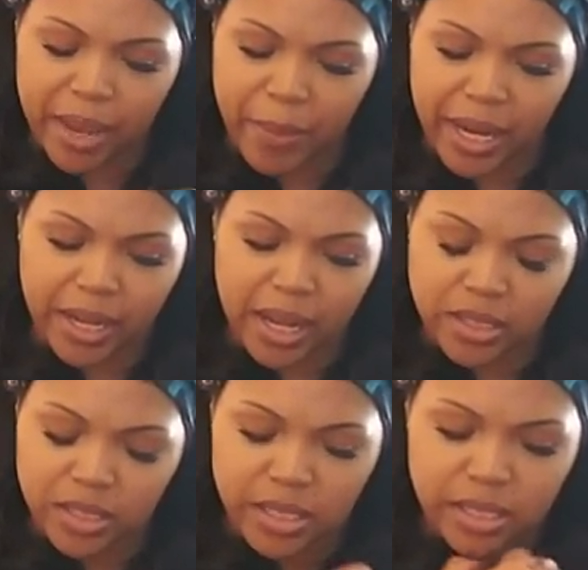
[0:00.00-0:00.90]
They made a
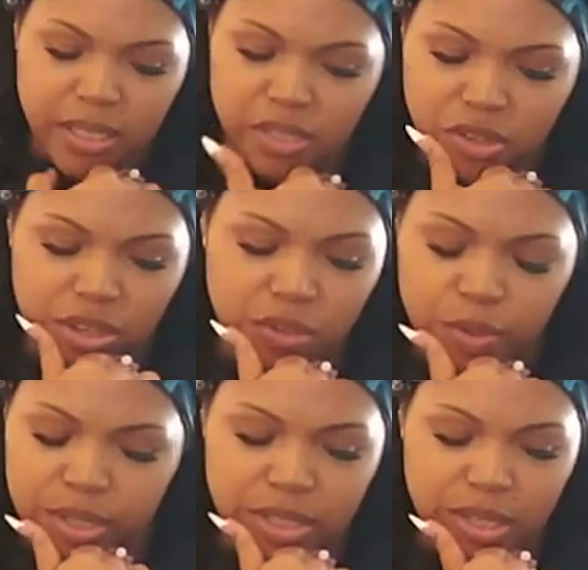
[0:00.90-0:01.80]
conscious decision to do
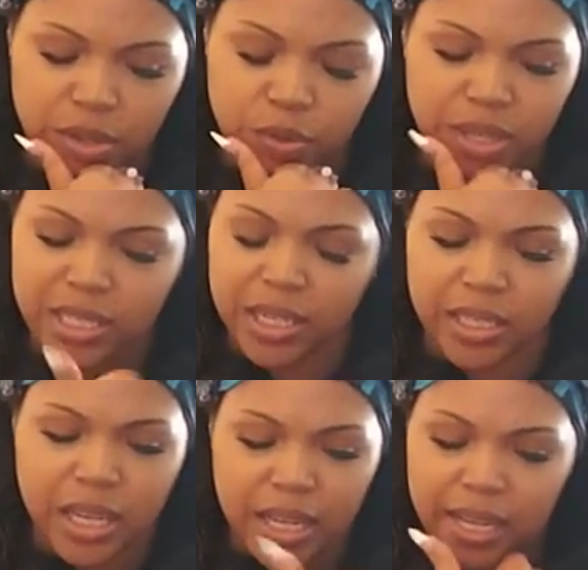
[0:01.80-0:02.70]
this to you because
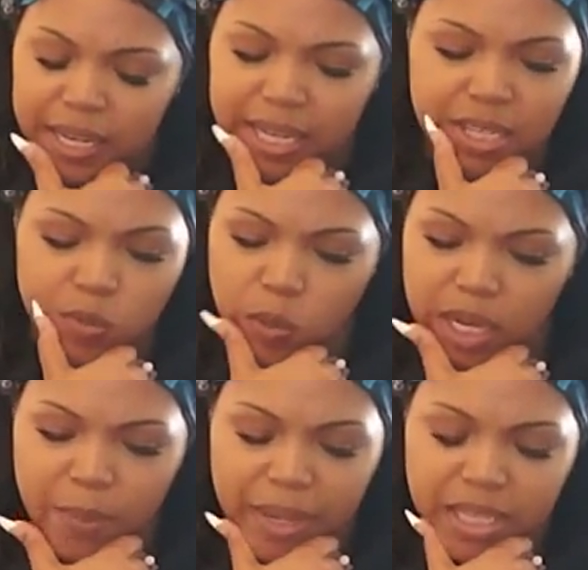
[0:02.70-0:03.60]
they're they just
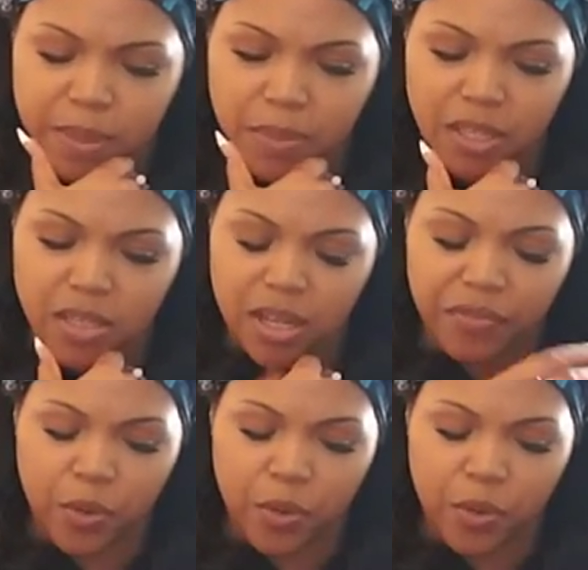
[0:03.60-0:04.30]
wanted to make something tough.